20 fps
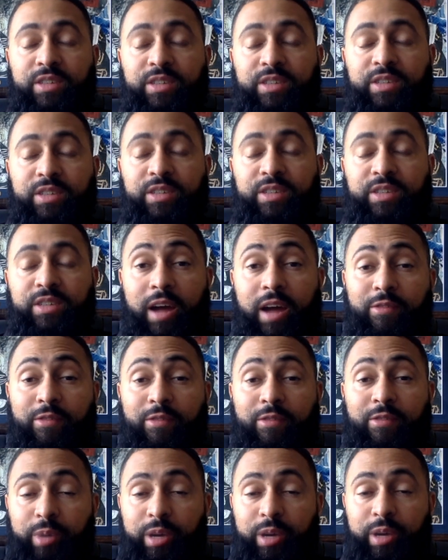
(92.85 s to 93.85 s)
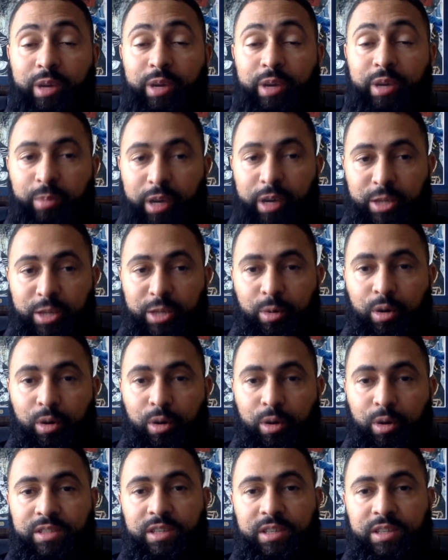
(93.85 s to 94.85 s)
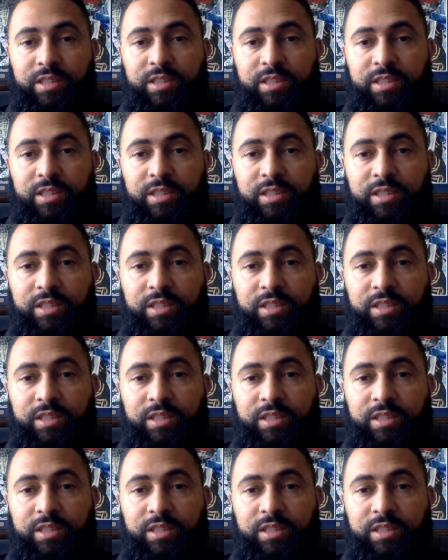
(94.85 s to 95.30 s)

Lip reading: earned run average in Major League Baseball this season.